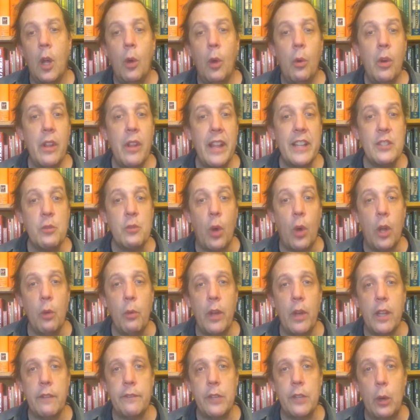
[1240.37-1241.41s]
Well, that's one
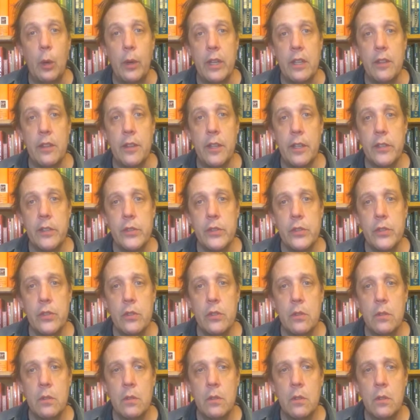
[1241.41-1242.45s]
way of knowing things.
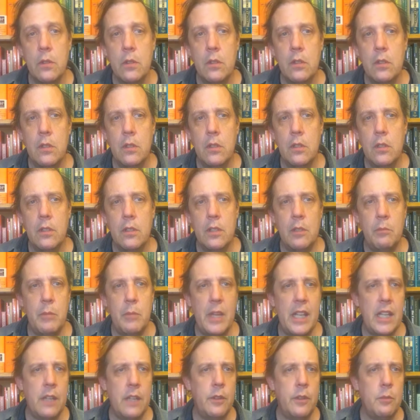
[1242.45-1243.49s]
It
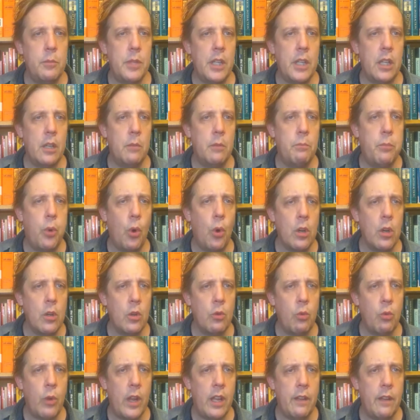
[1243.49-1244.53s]
may even be an
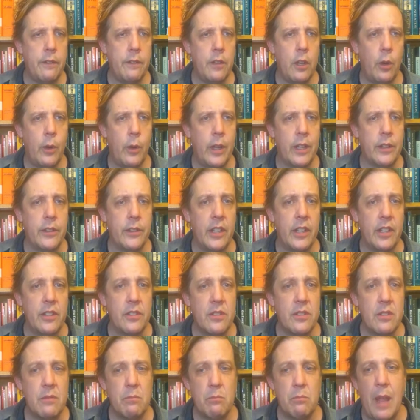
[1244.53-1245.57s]
important way of knowing
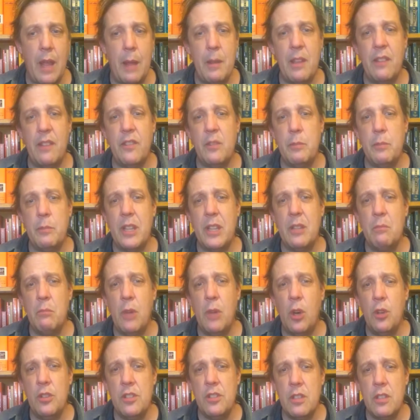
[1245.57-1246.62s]
things, maybe even be the
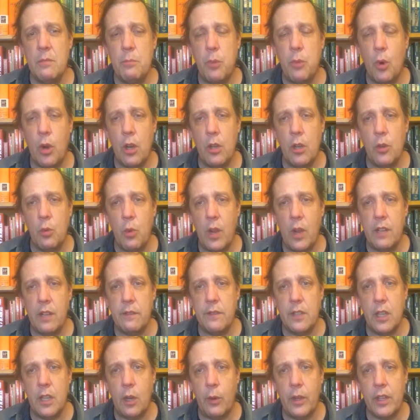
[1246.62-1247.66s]
most important way of
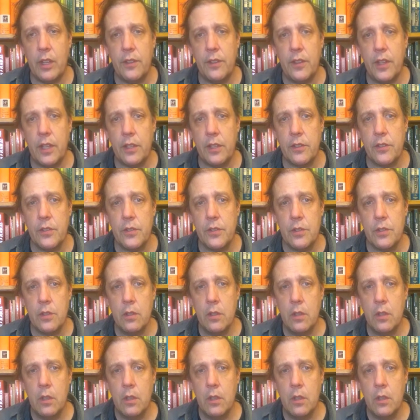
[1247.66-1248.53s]
knowing things.